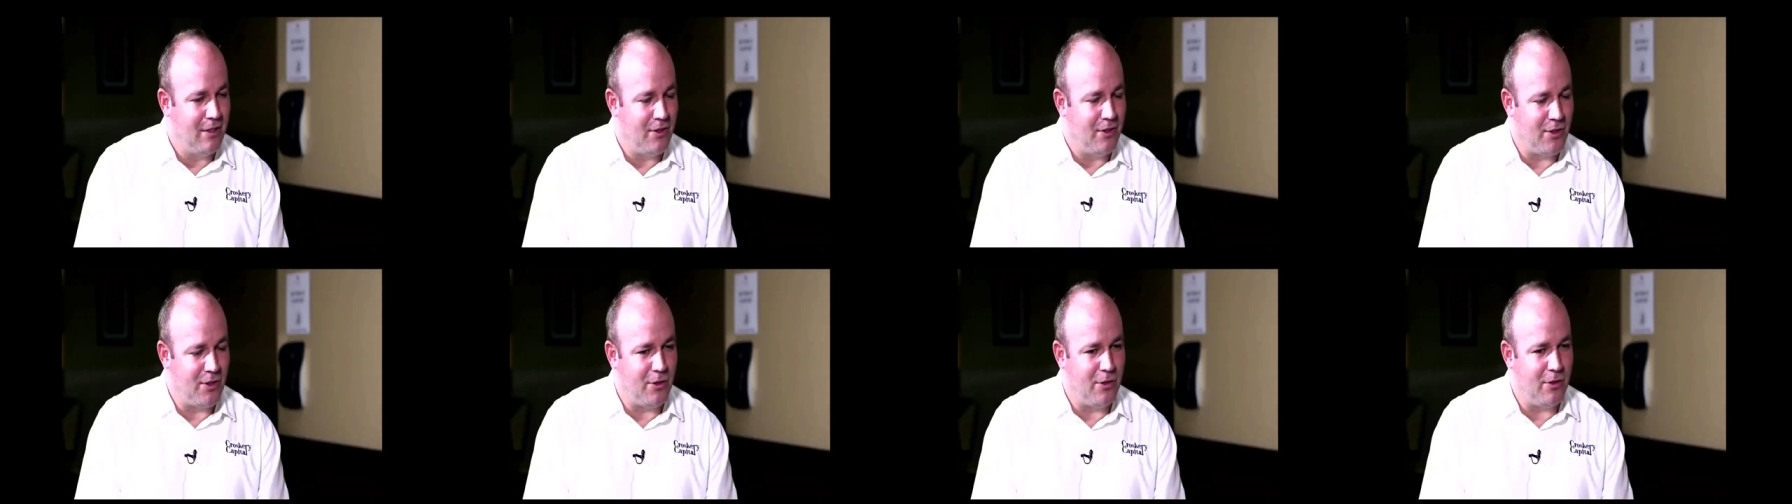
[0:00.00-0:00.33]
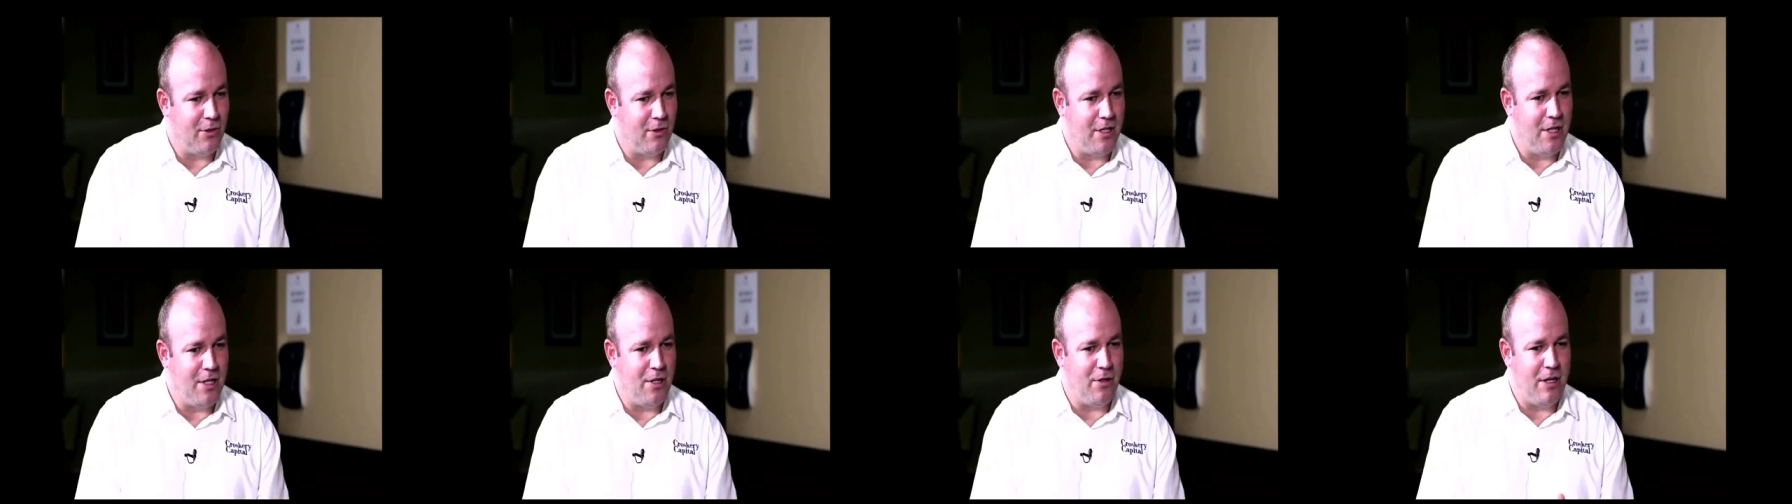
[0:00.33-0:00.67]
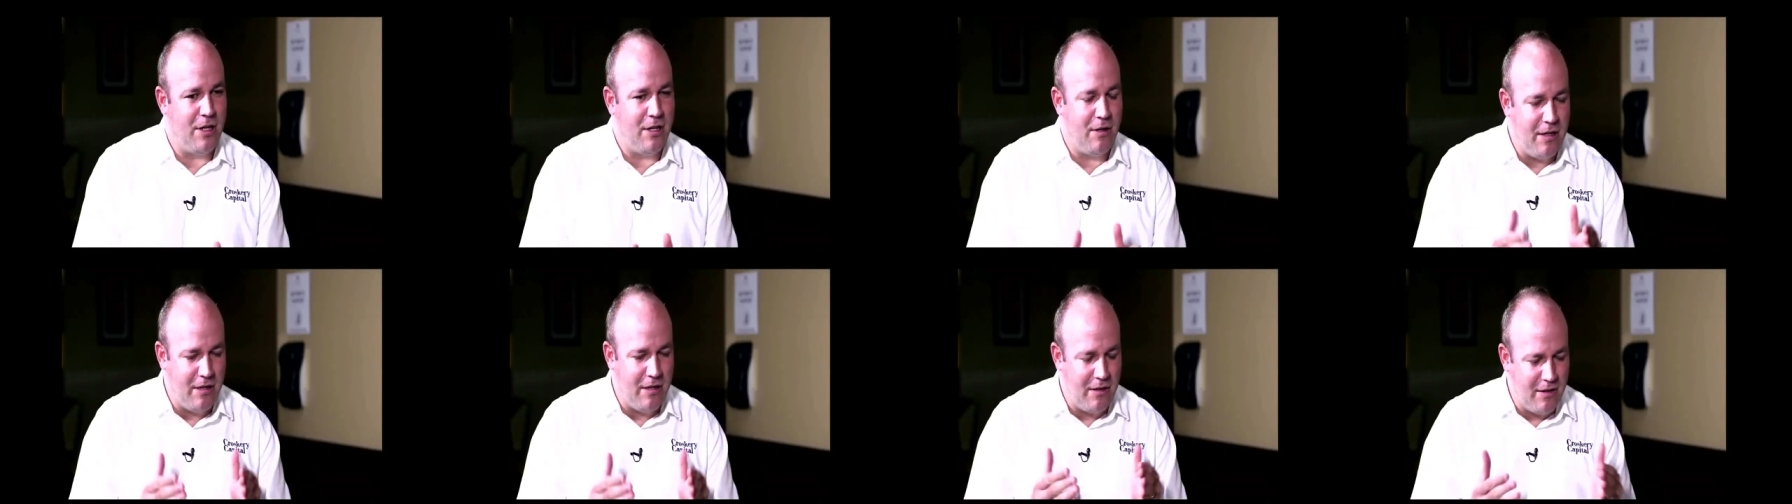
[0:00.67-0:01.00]
So
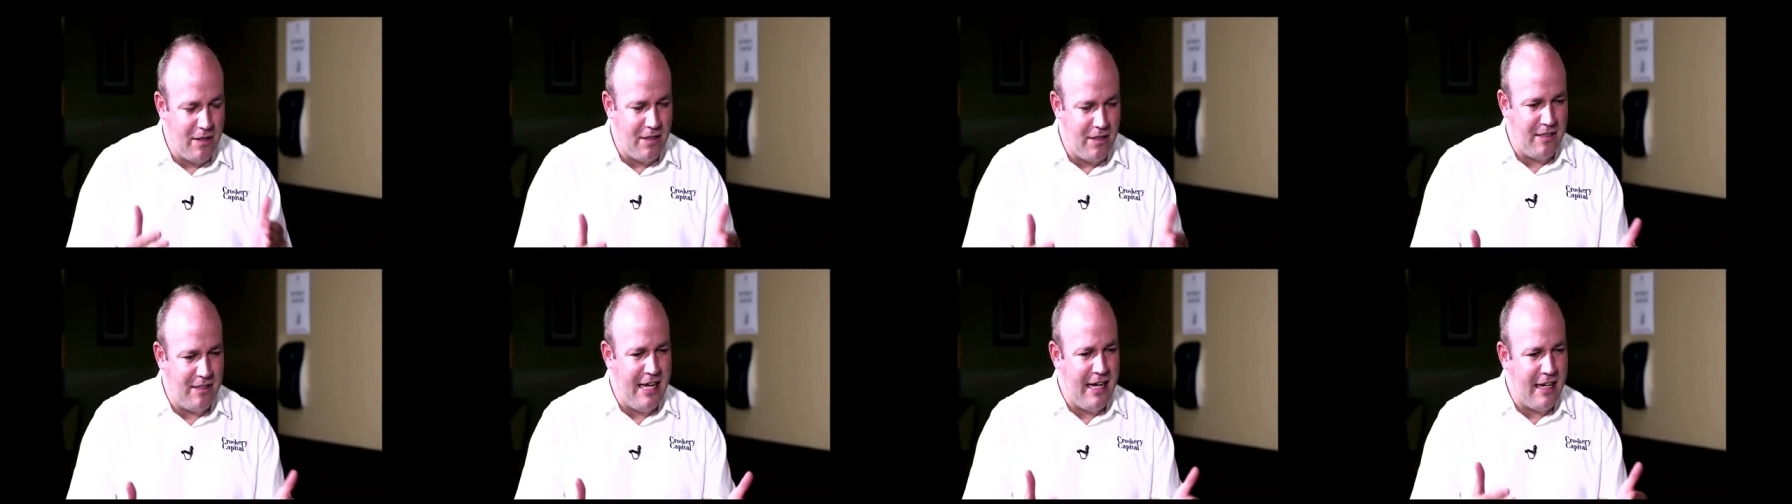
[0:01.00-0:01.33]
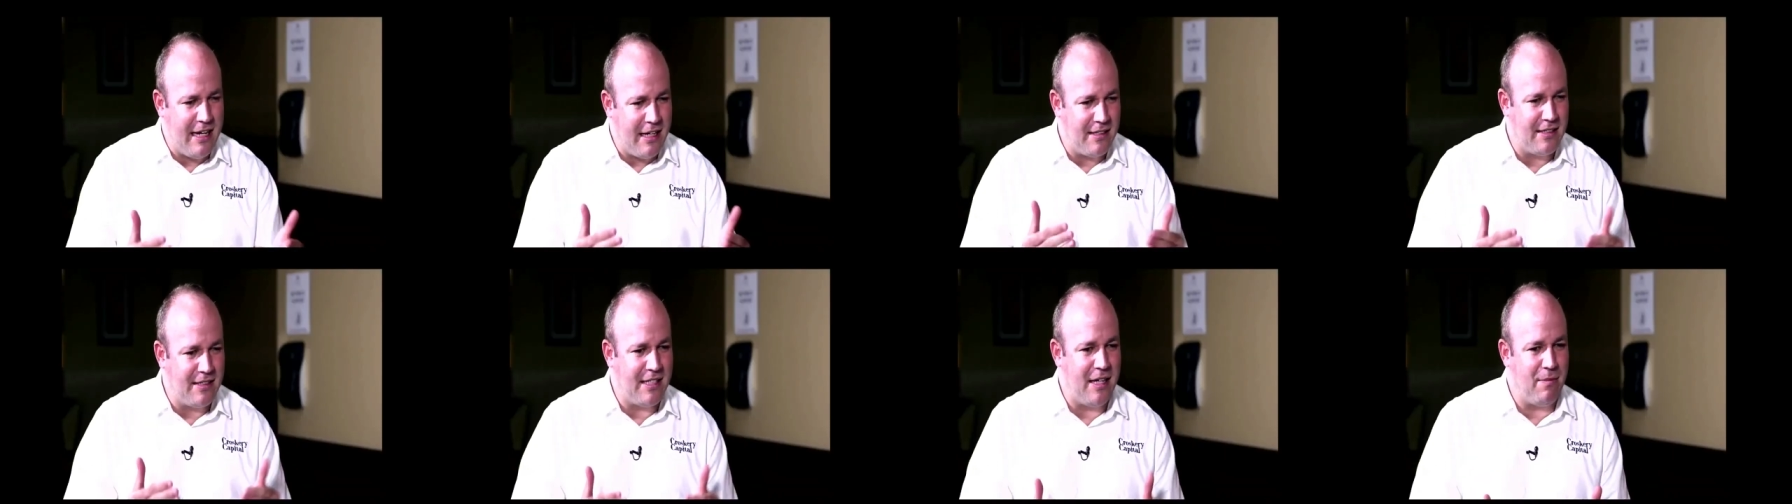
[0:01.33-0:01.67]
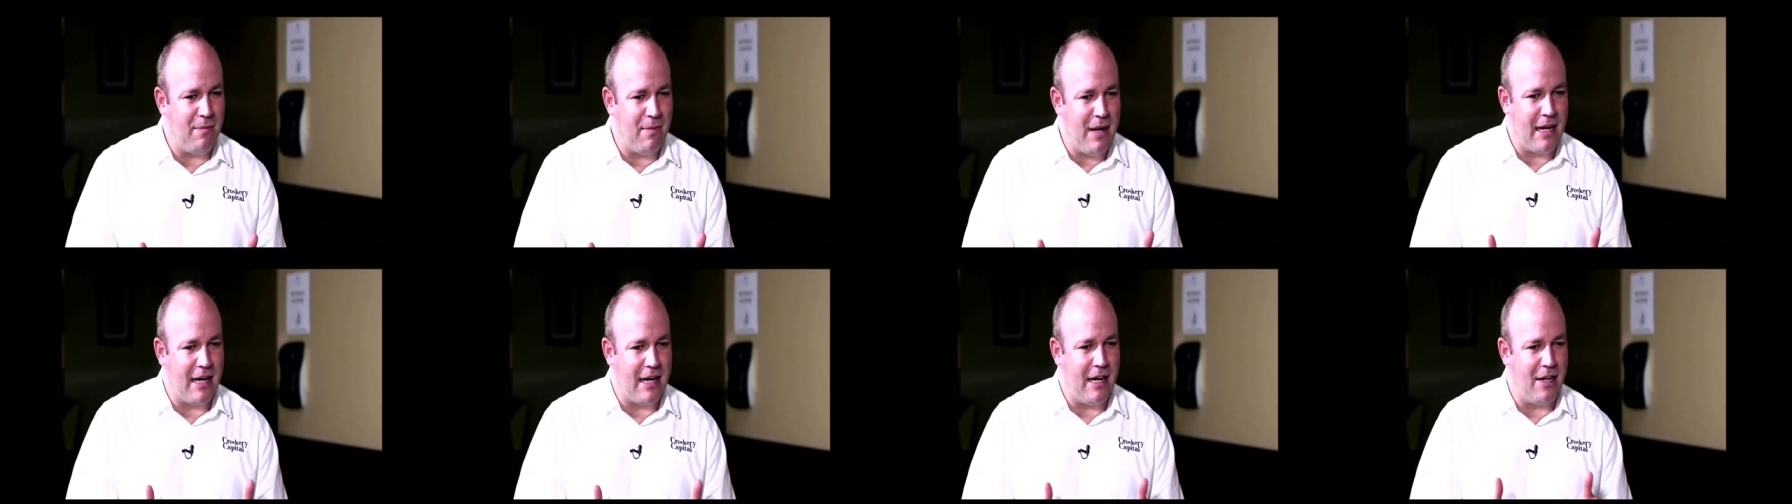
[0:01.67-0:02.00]
you take a step back,